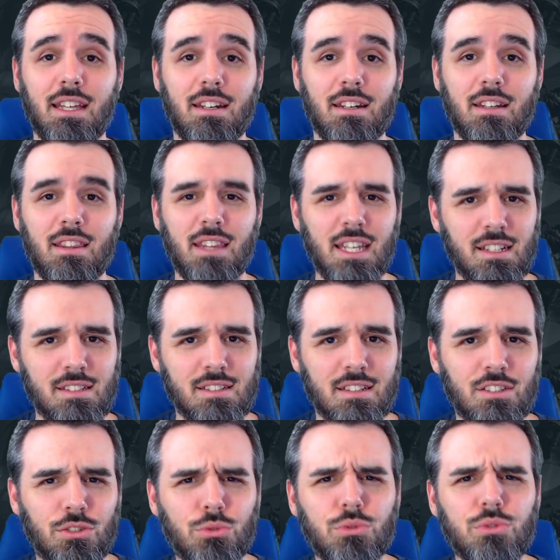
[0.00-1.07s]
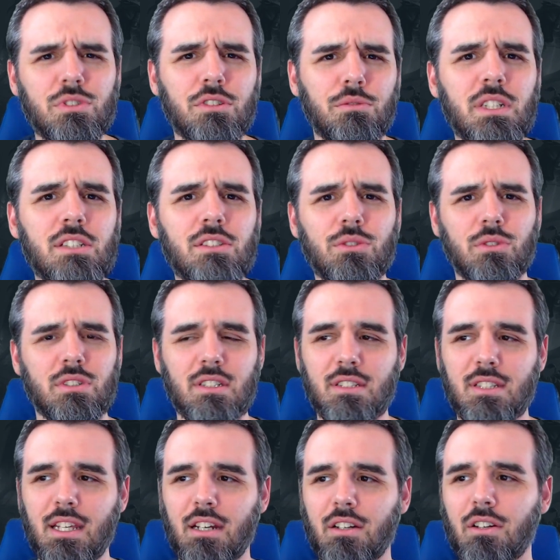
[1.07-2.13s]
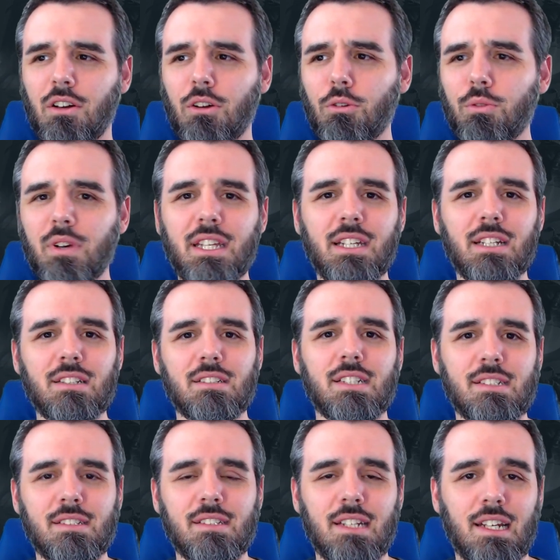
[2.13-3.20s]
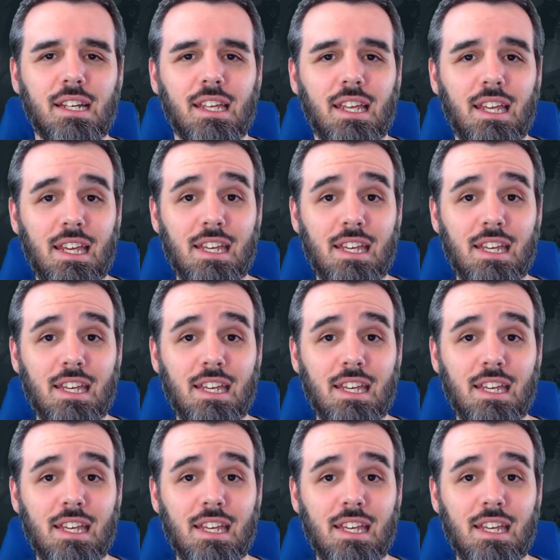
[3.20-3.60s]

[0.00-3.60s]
and things and tools and resources that are already existing